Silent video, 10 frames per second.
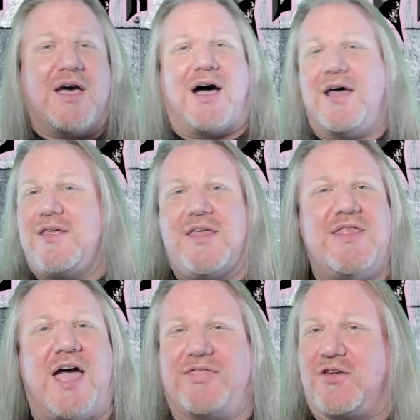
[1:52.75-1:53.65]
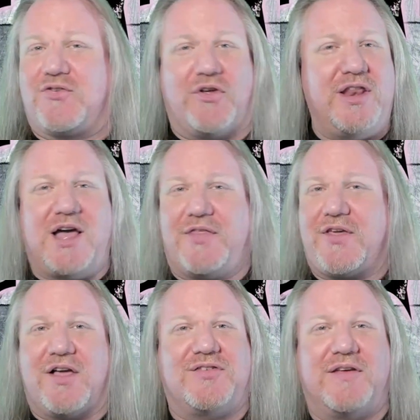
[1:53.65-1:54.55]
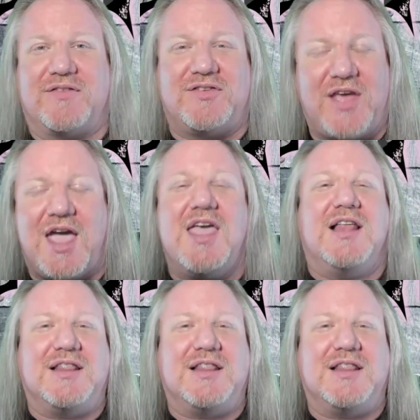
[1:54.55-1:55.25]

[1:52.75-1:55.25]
Other than that, there's really nothing else left to say.